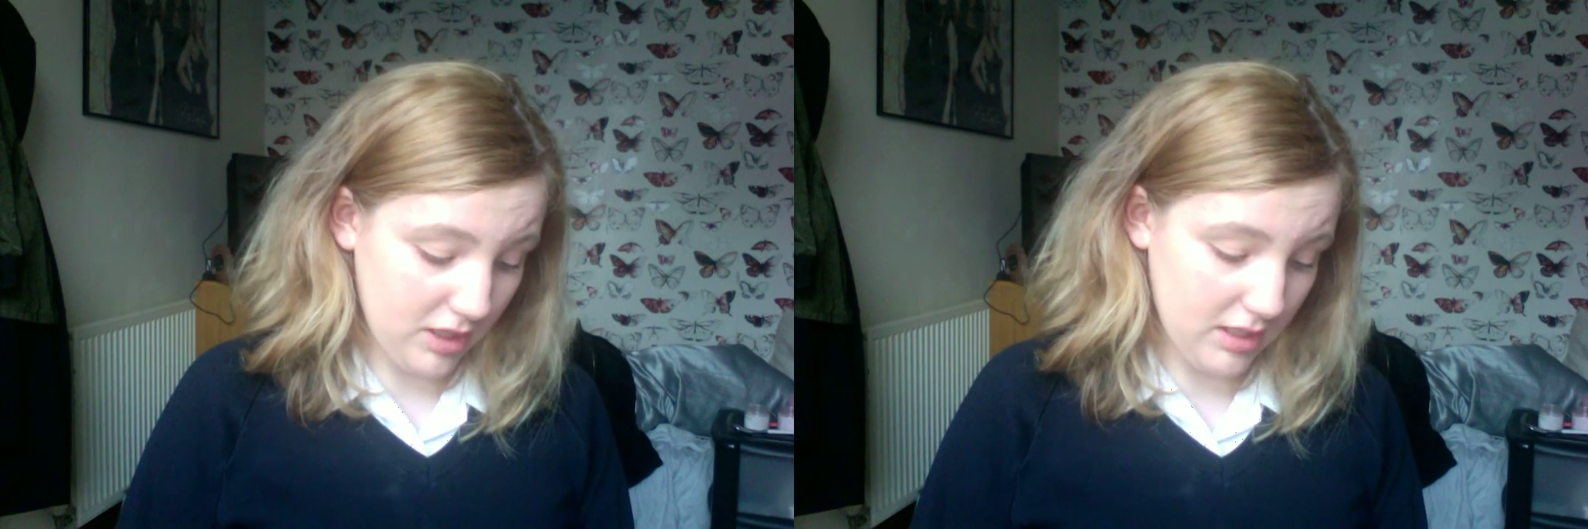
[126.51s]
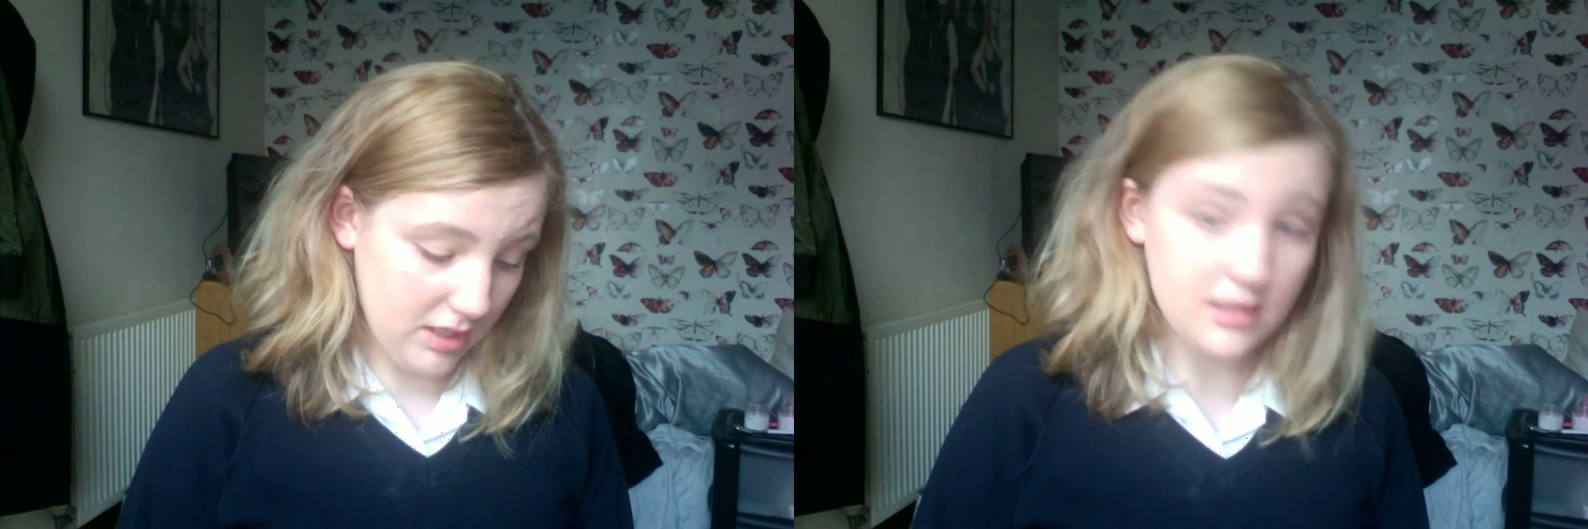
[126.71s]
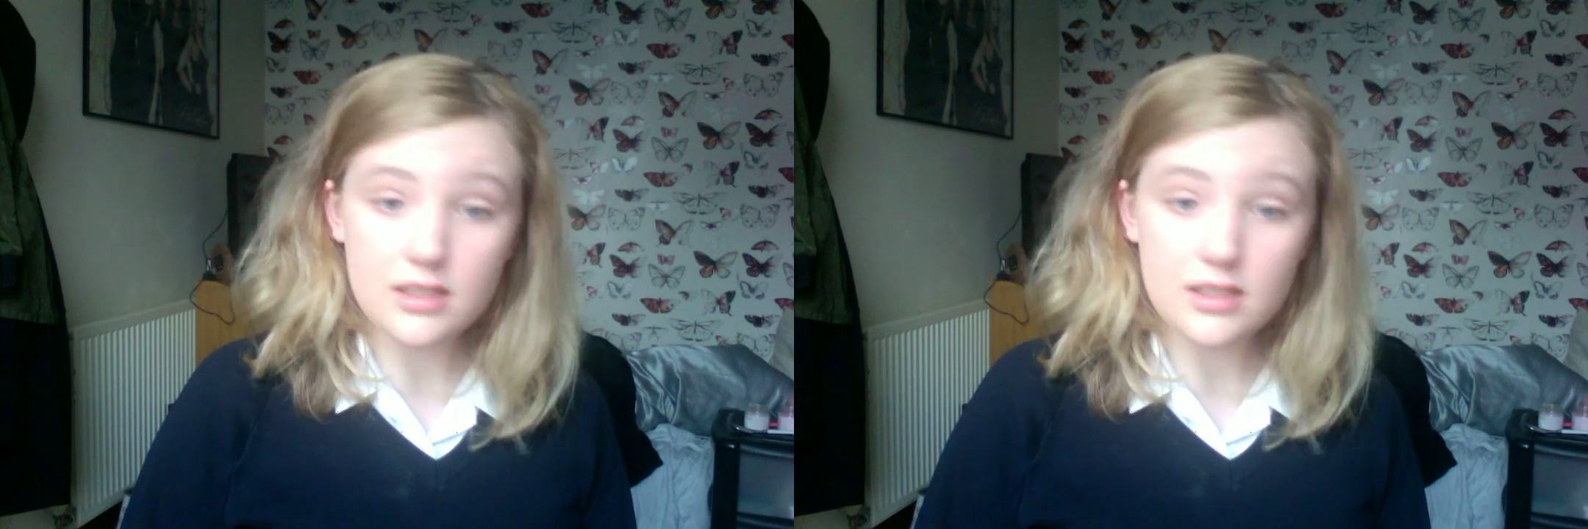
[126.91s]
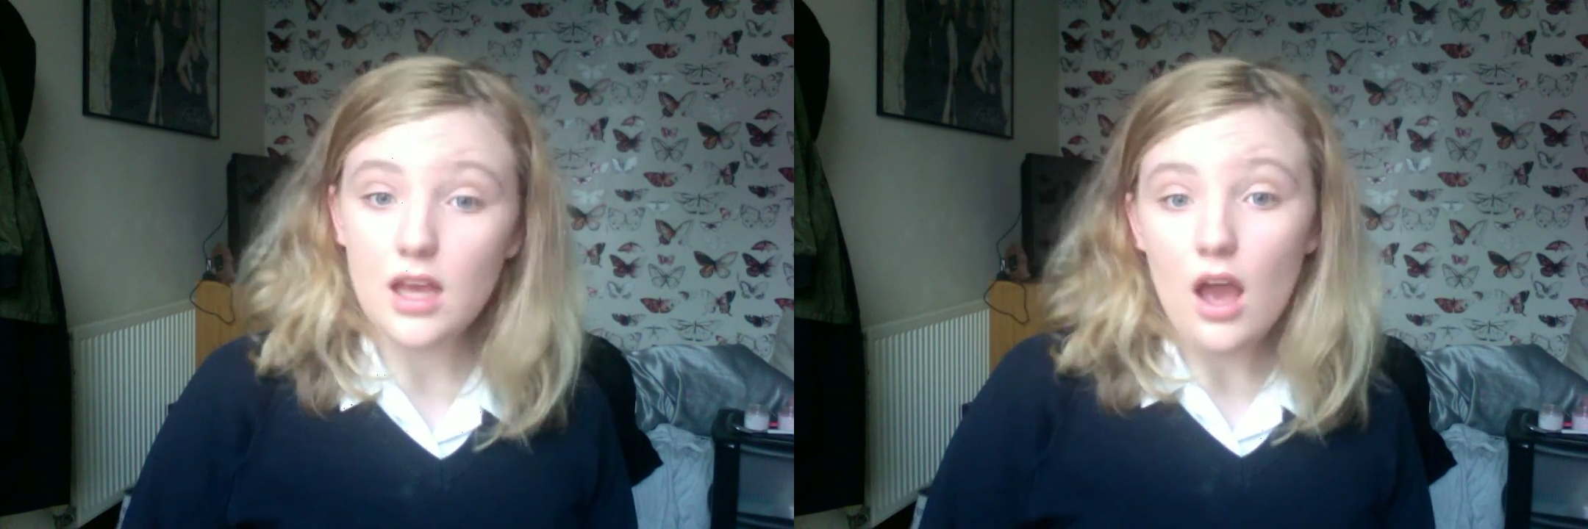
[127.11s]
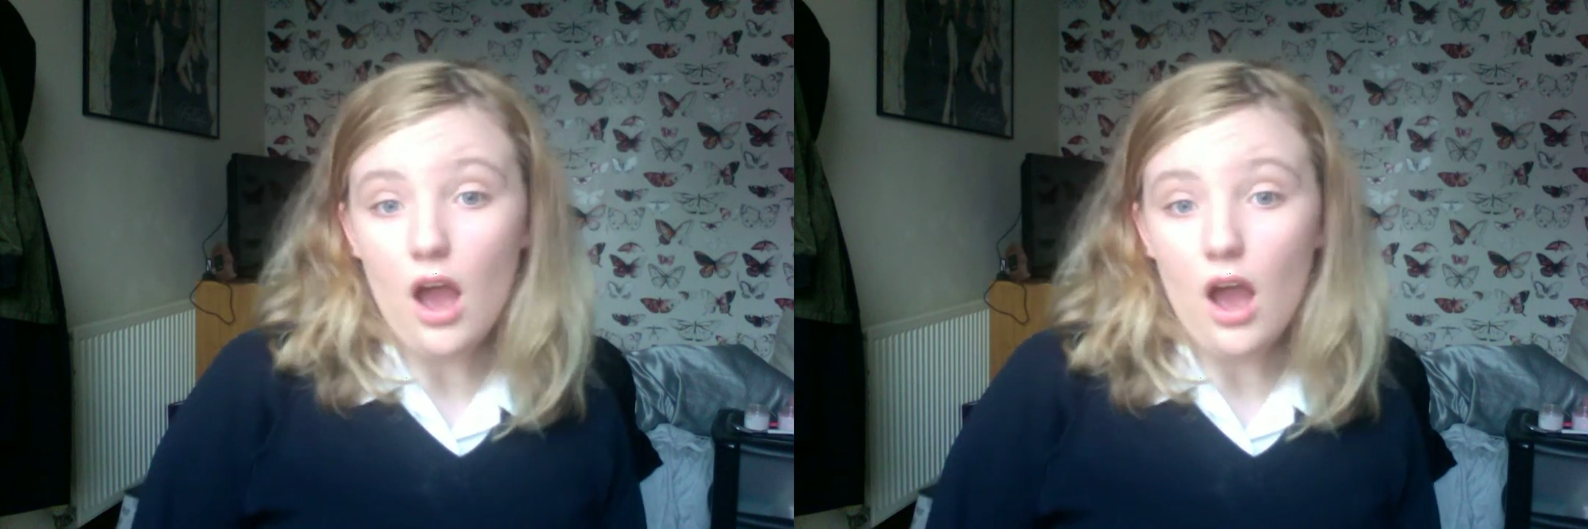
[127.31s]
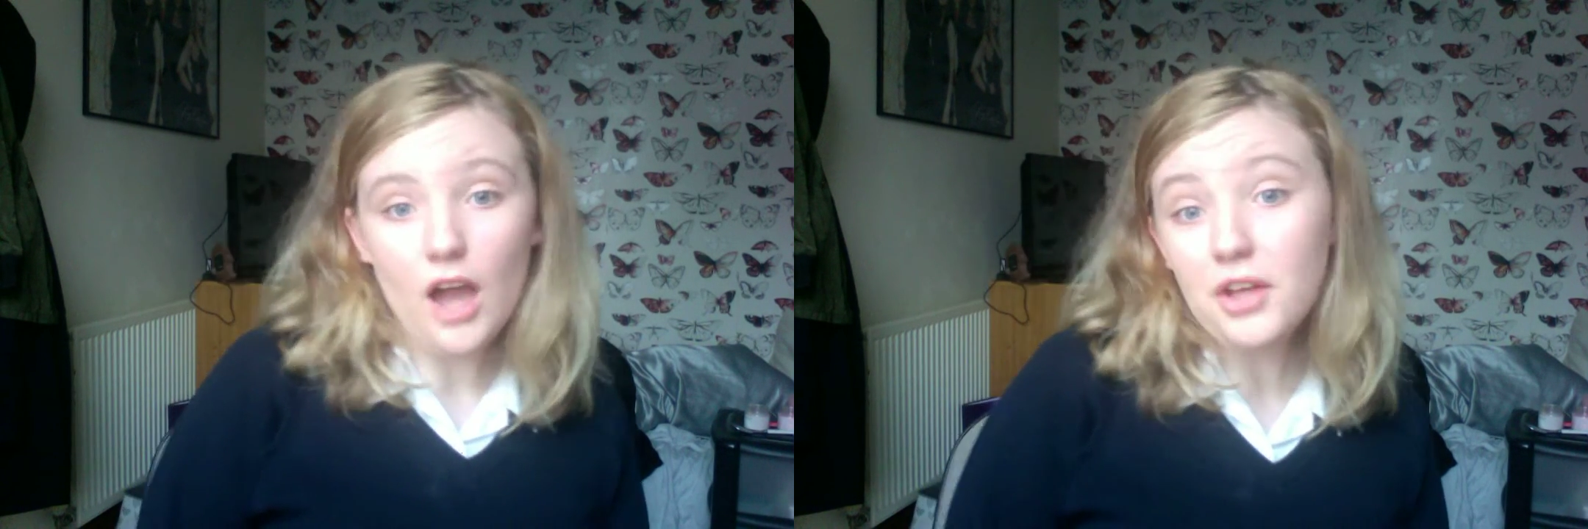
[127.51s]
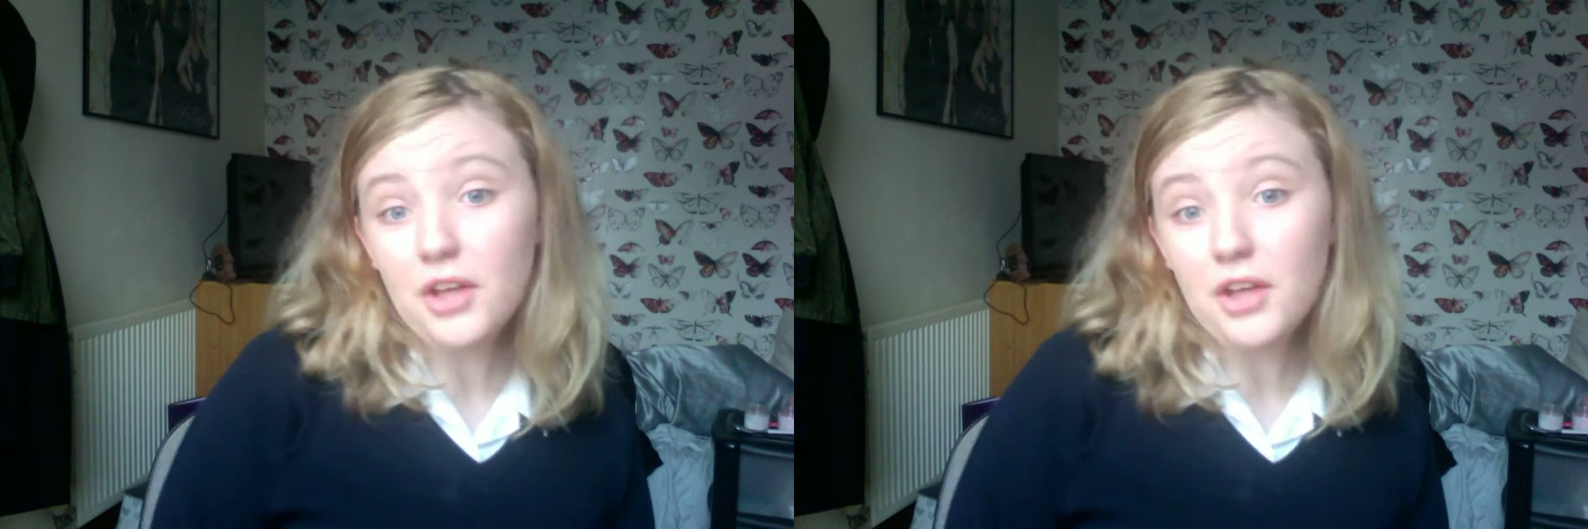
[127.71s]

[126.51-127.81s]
This, I don't